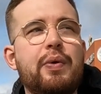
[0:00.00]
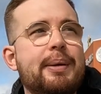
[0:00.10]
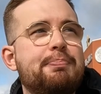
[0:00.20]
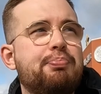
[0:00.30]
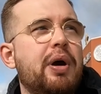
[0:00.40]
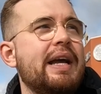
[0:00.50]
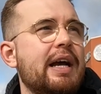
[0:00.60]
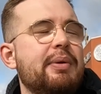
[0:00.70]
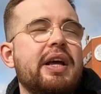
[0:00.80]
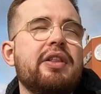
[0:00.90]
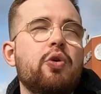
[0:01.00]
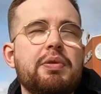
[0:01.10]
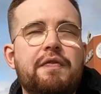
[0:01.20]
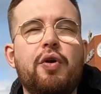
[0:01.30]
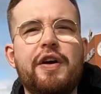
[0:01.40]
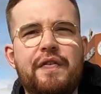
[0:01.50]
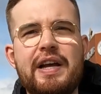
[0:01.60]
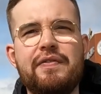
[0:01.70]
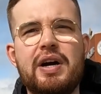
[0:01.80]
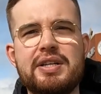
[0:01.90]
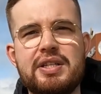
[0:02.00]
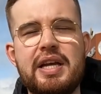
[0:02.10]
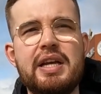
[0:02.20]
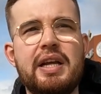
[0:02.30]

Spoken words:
If we play like we did in the opening 45 last night